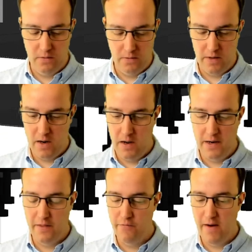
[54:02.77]
or
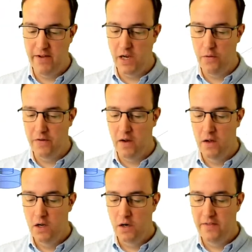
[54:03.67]
another Revit user
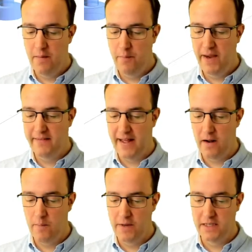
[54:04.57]
could then pick that
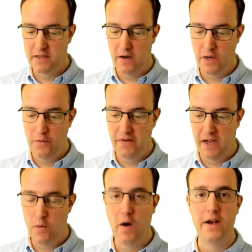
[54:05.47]
up and start using
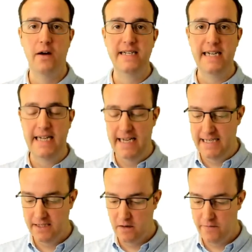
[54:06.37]
it quite nicely
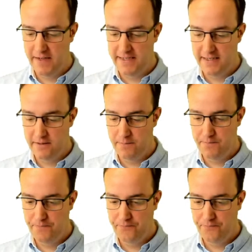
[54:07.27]
inside of their system.